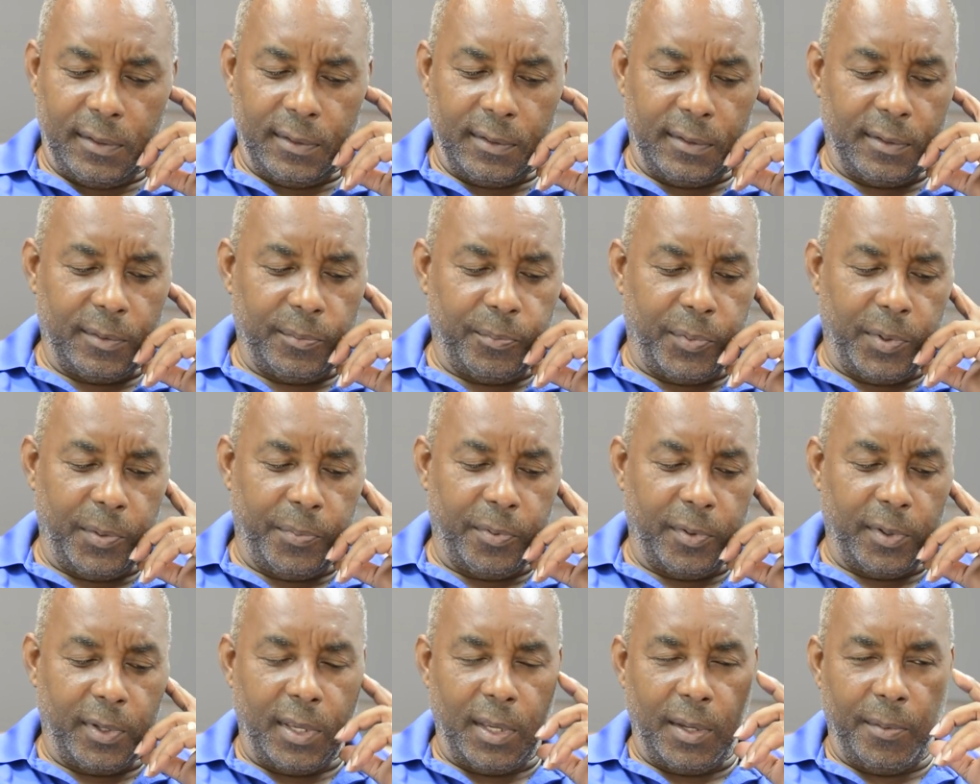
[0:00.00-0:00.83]
some
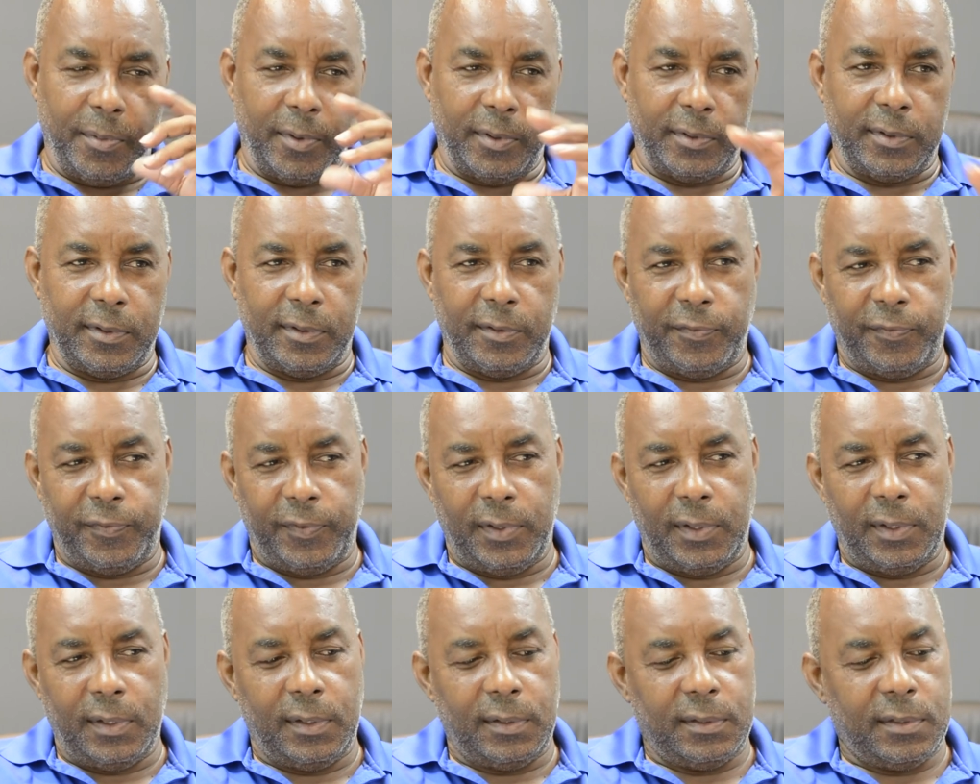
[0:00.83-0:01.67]
people came onto the
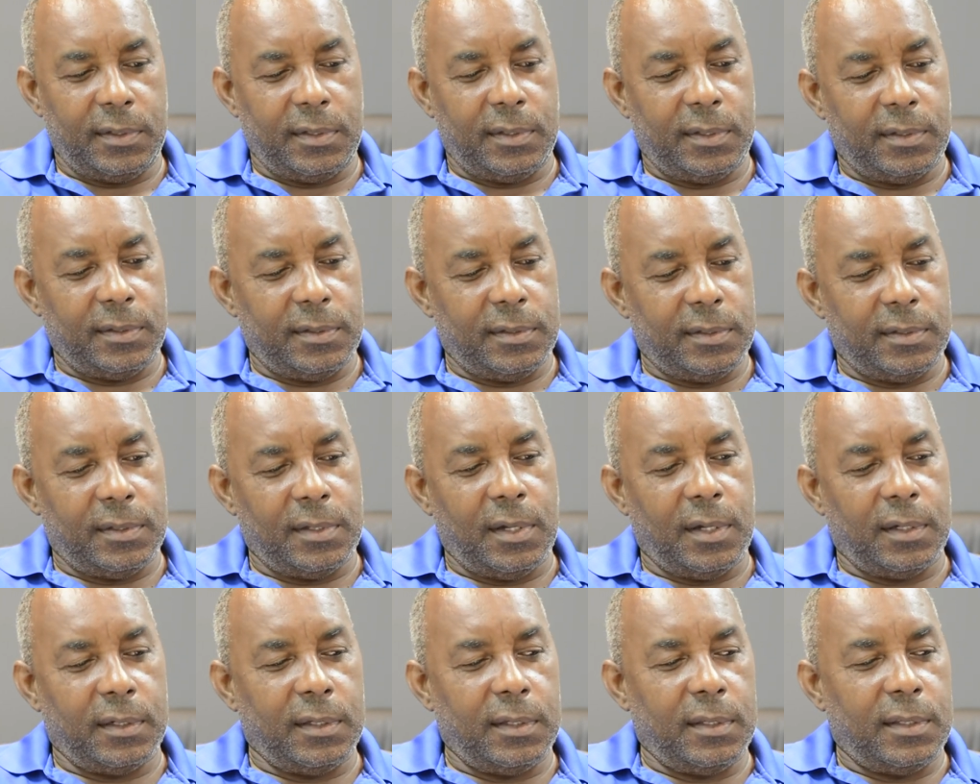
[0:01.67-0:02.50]
field and
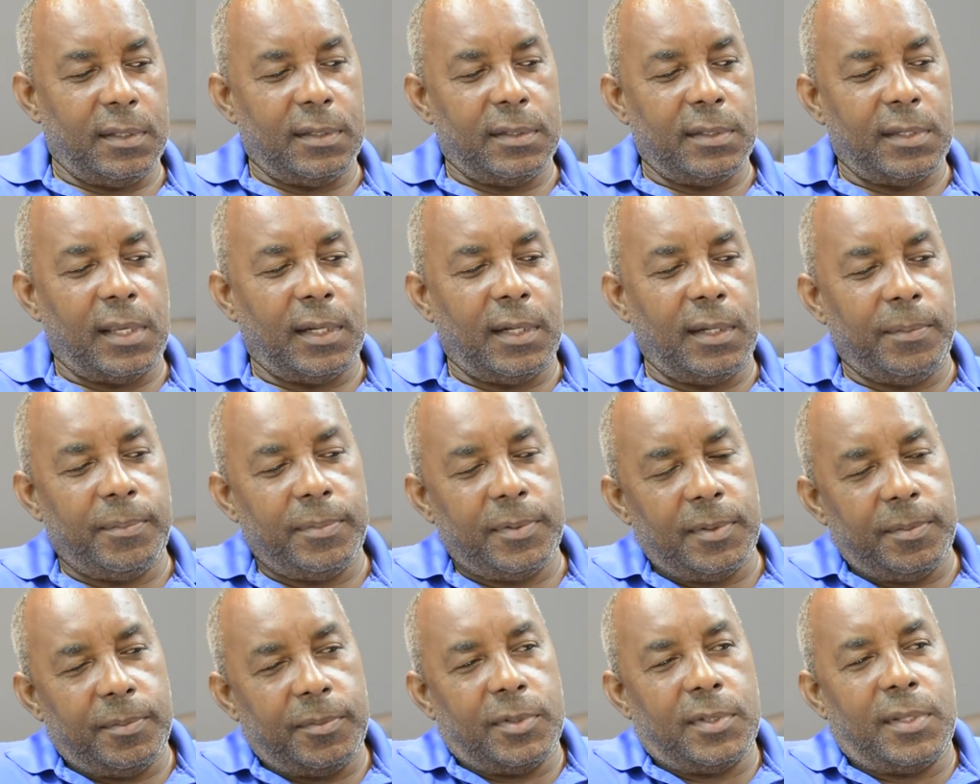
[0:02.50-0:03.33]
started to set up
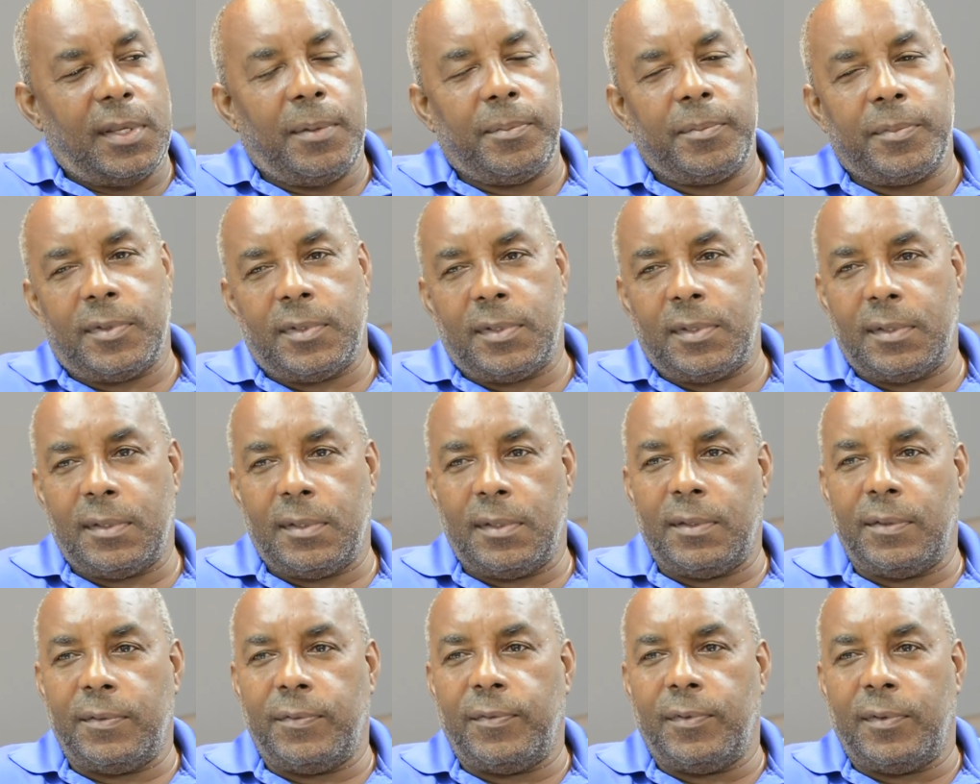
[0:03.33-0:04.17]
some stumps
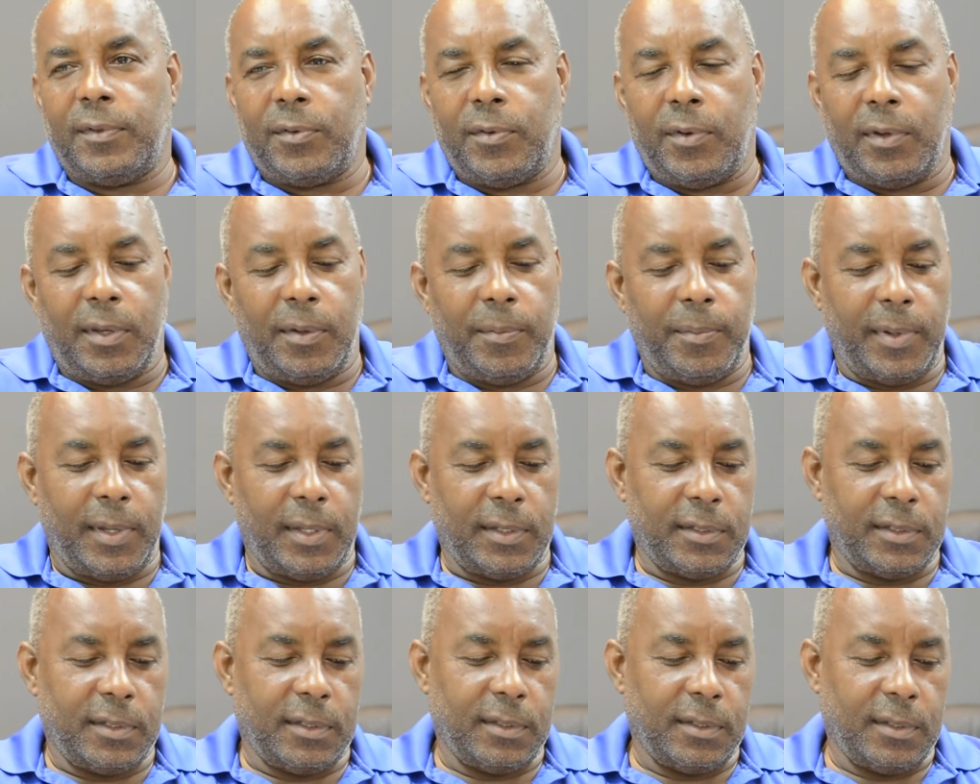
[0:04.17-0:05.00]
for a cricket
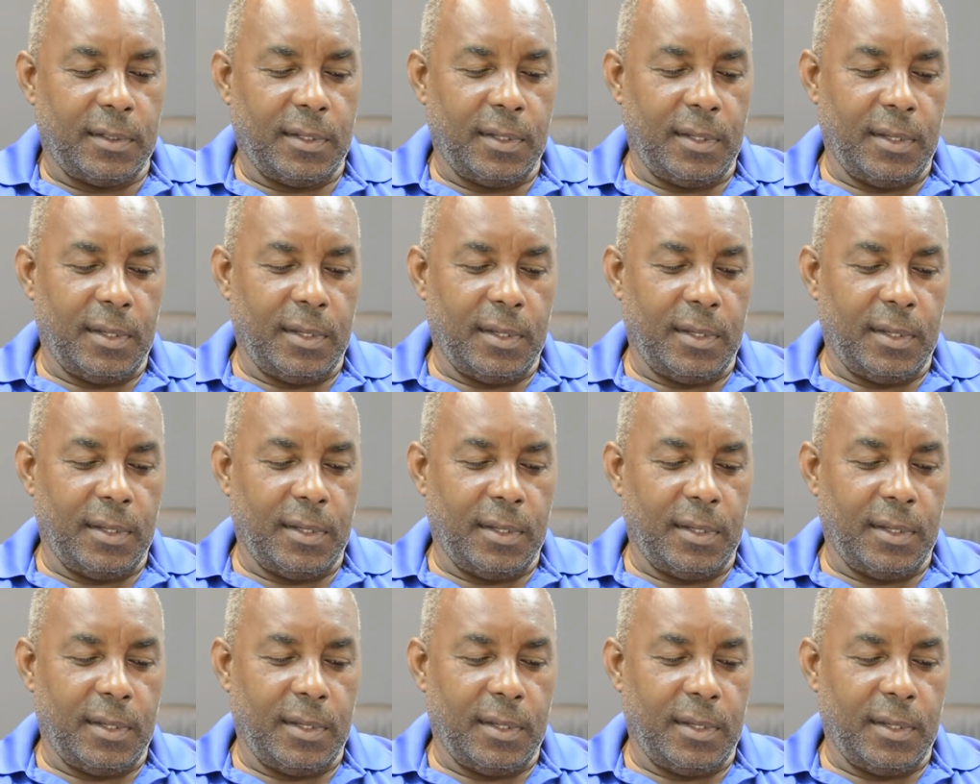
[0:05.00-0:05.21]
match, and